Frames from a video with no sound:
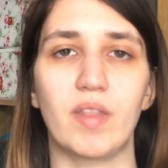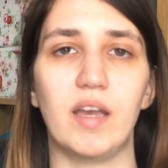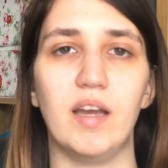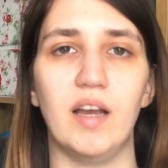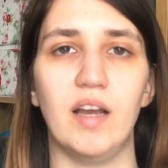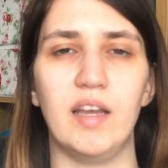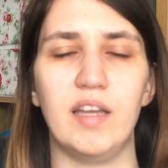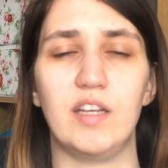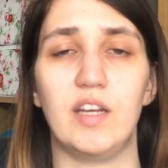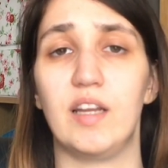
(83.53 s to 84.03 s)

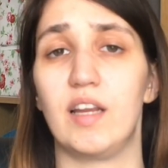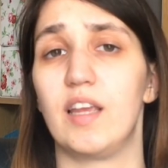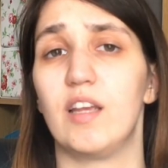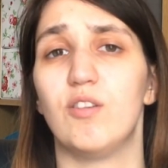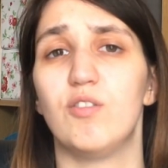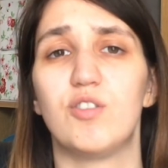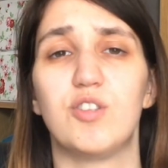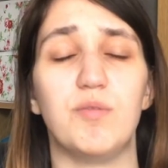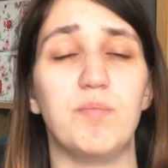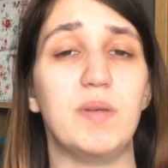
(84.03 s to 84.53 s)
It
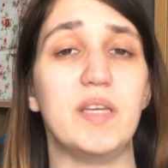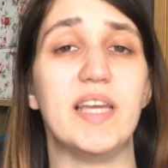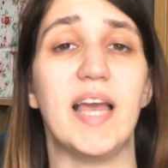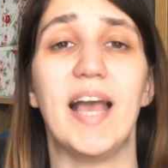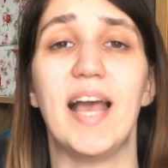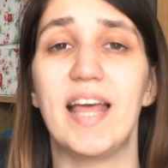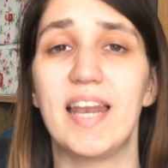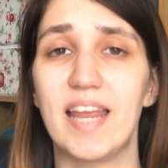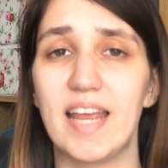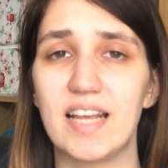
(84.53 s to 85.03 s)
can also be
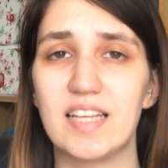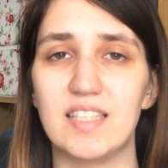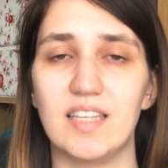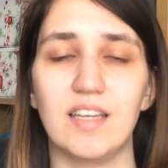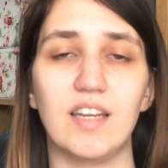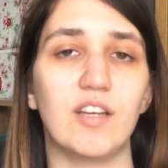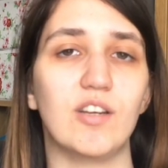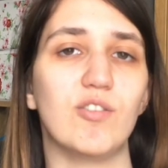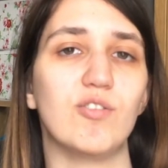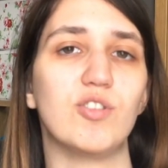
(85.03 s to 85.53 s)
headaches,
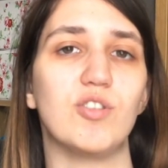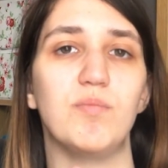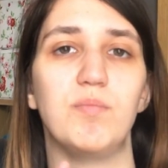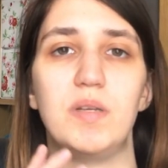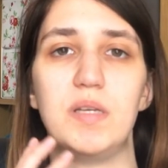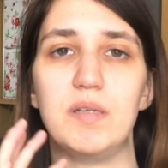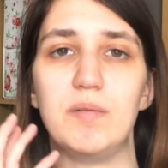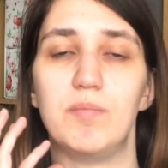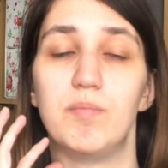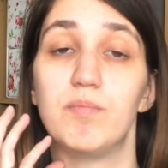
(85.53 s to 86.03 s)
it can also
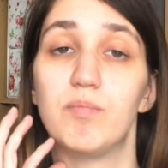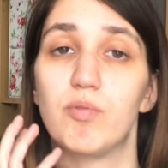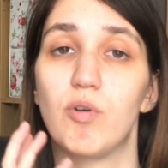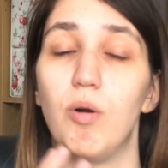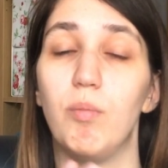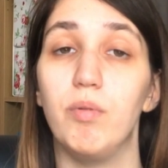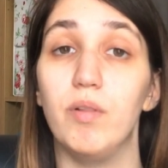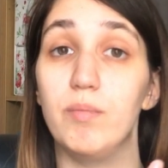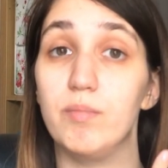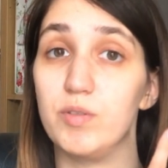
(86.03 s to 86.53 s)
be
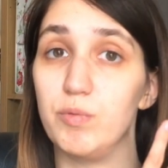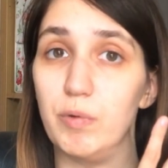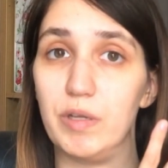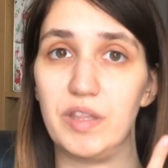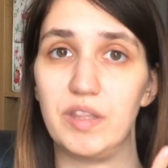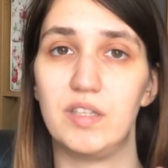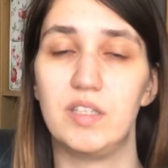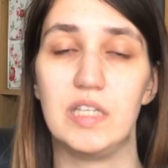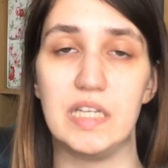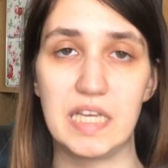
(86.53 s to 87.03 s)
problems
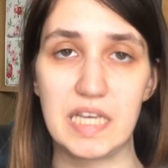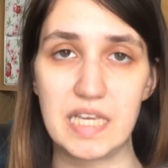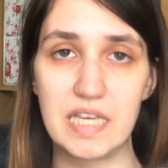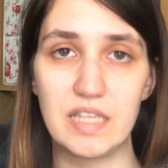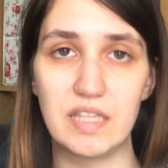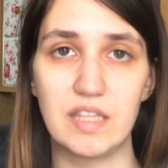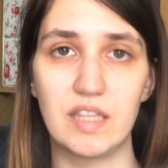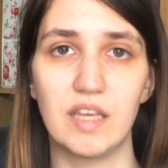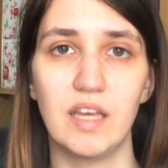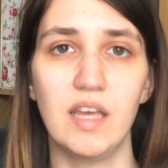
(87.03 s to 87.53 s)
with
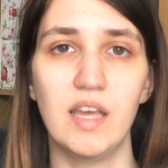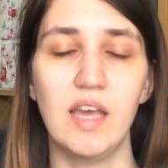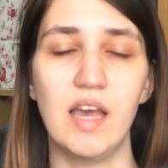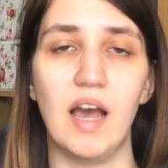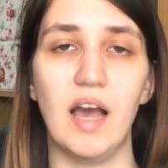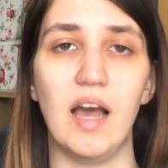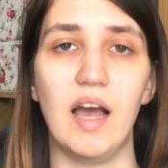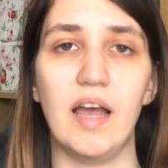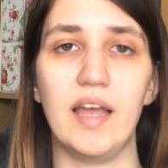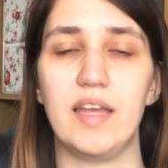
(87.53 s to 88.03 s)
teeth,
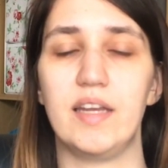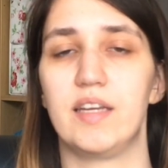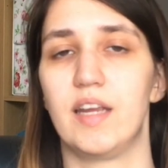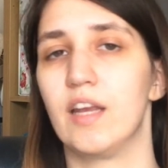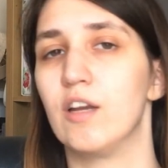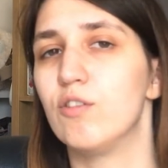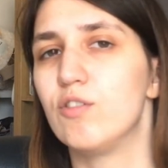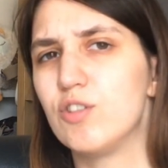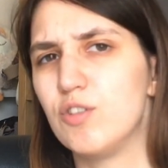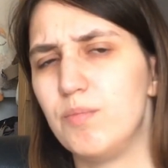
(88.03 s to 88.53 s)
it
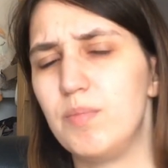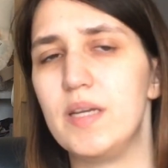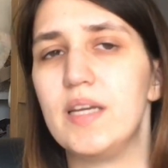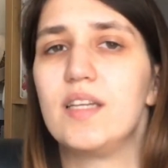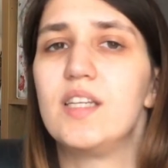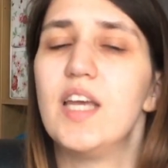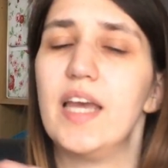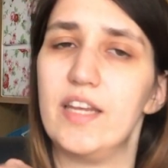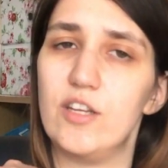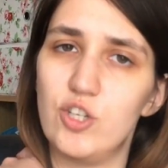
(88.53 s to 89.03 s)
can also be
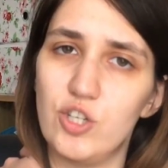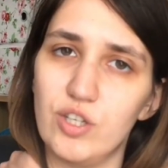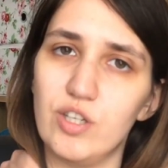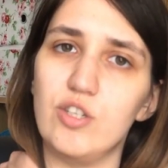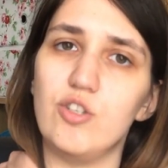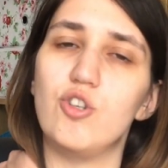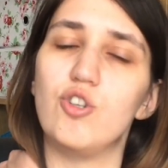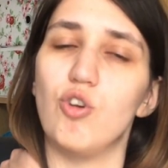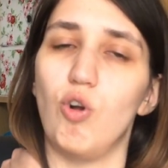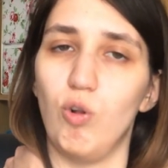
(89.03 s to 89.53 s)
a tension
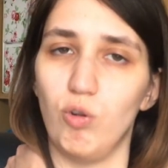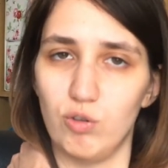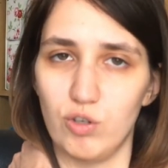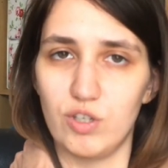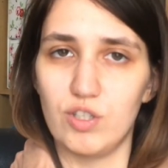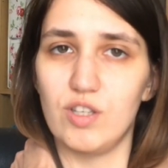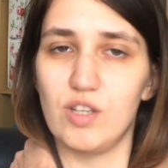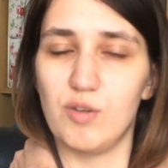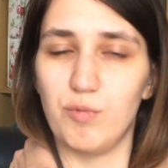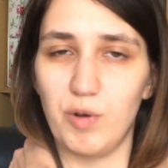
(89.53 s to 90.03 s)
in
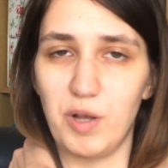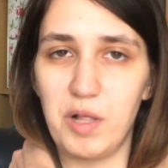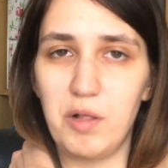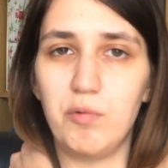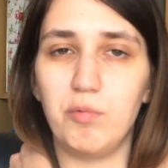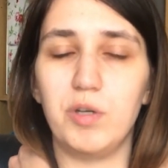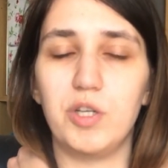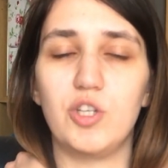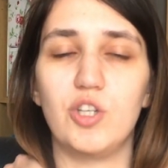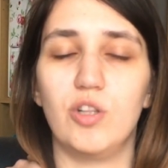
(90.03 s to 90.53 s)
shoulders as
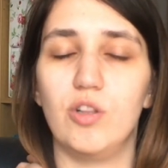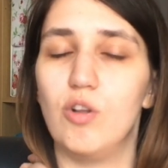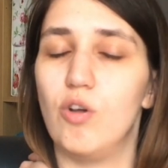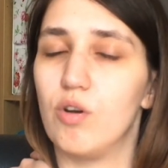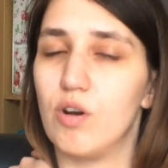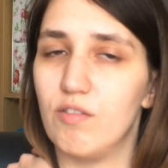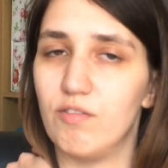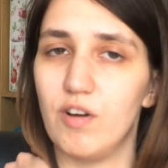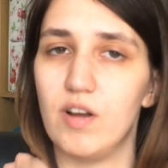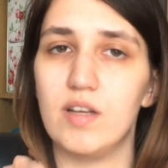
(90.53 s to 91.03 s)
well, which a
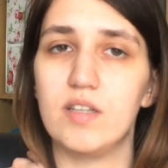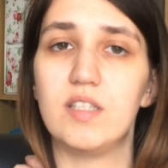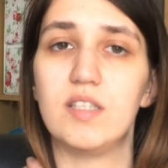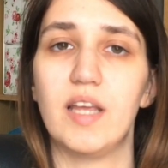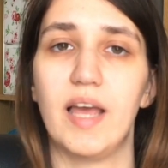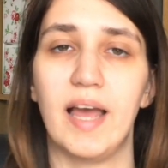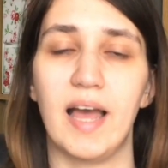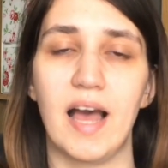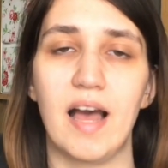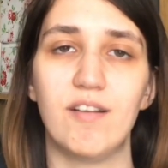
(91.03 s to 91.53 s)
lot of
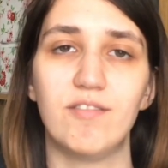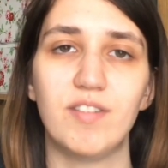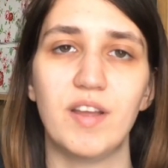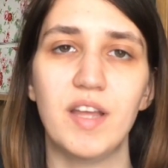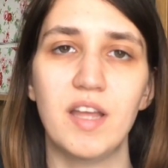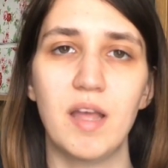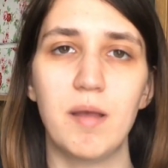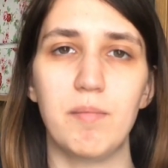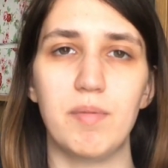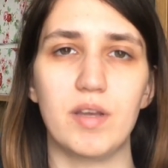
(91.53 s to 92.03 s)
us have,
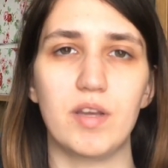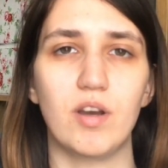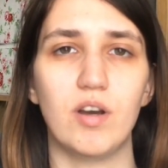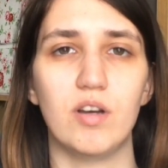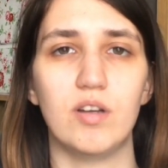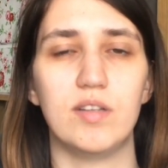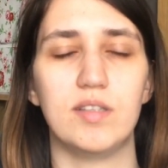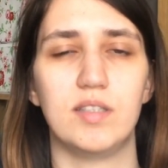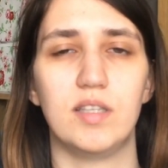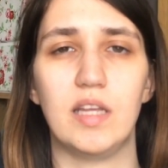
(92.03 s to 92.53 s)

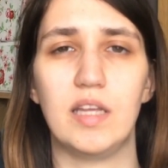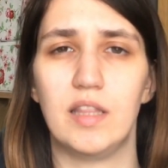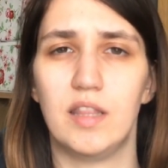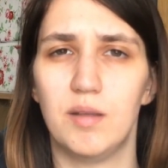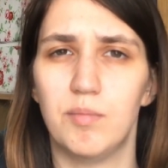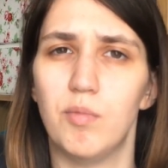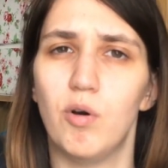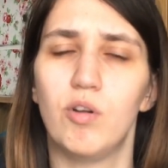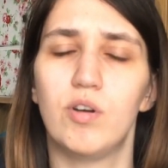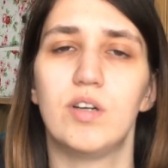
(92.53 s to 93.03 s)
because
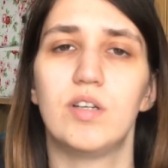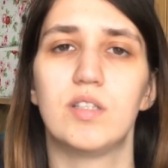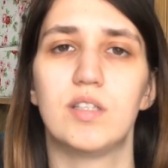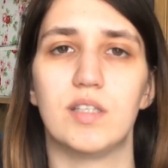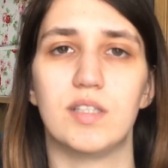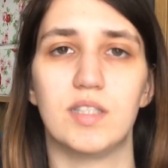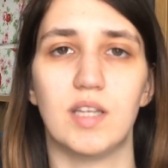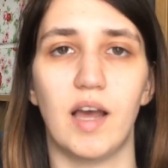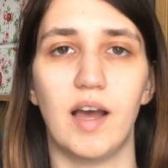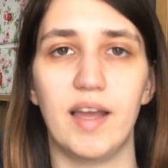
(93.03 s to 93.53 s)
in the modern
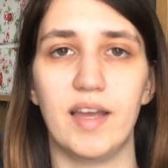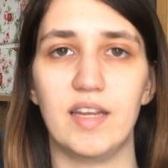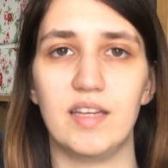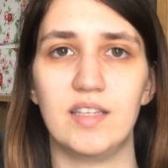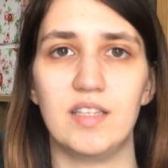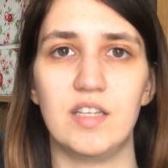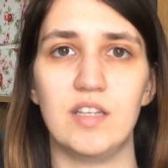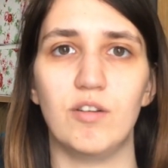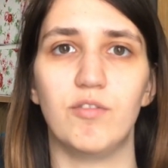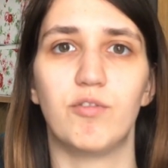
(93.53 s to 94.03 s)

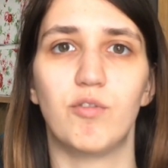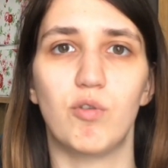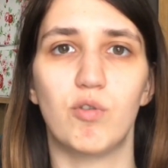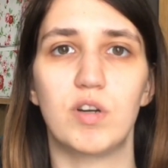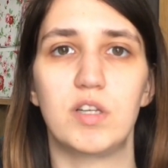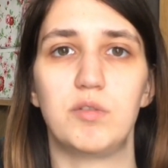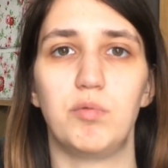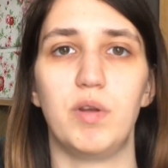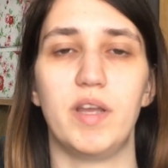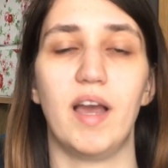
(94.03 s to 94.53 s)
society, of
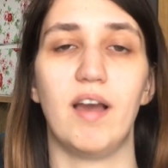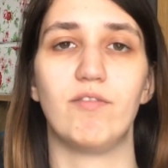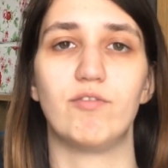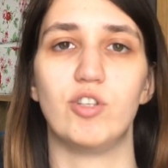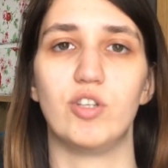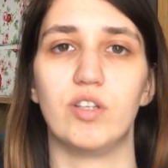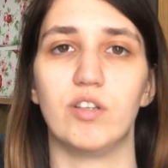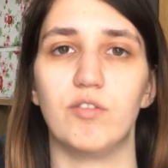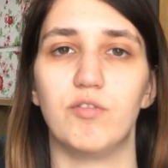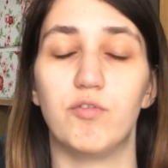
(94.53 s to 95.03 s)
course, we have
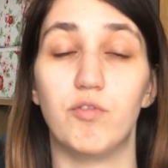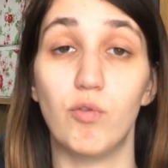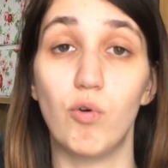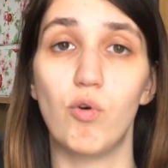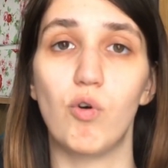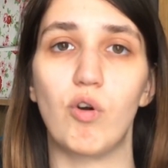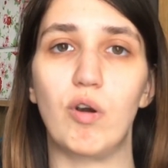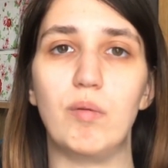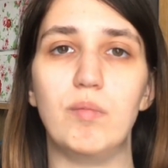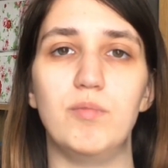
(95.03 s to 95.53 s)
to
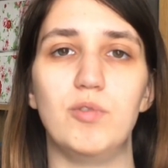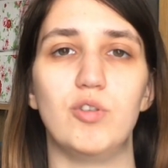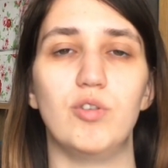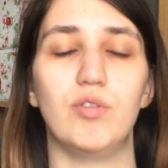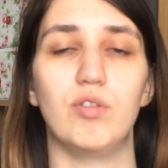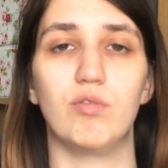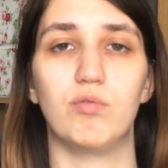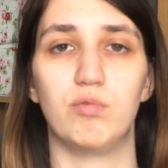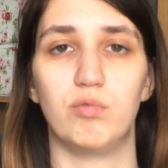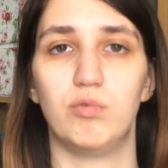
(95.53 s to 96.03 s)
conform
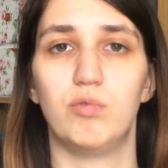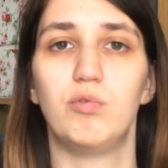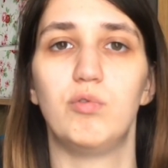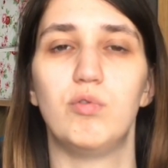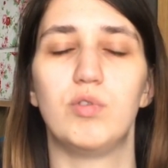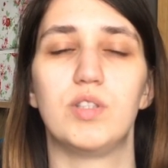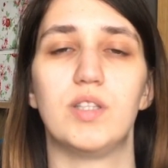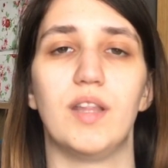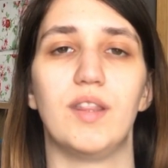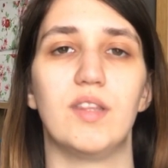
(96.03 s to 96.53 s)
to the
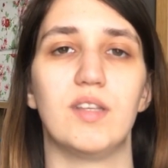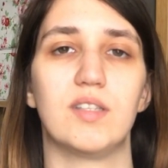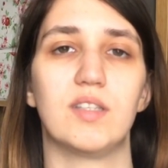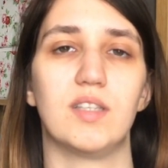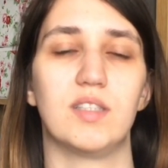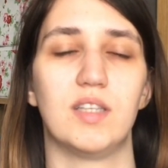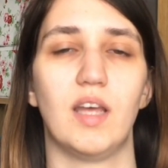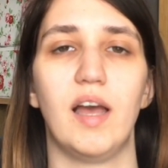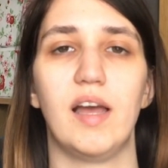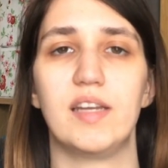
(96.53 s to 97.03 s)
rules that the
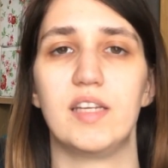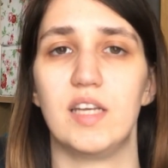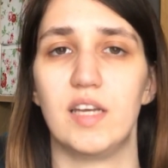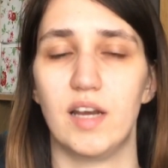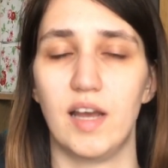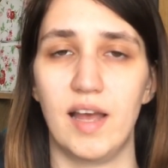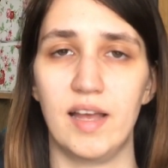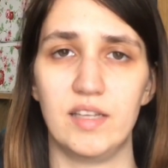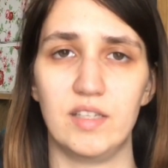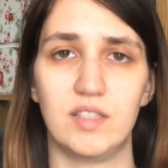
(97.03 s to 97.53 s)
society
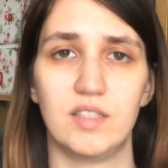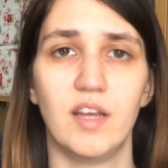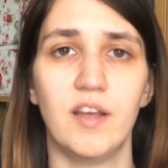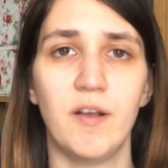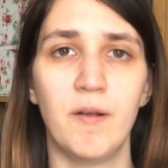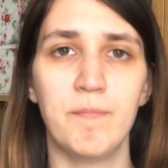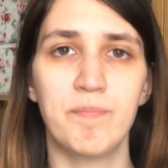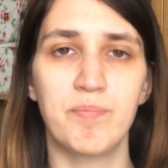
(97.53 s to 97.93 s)
has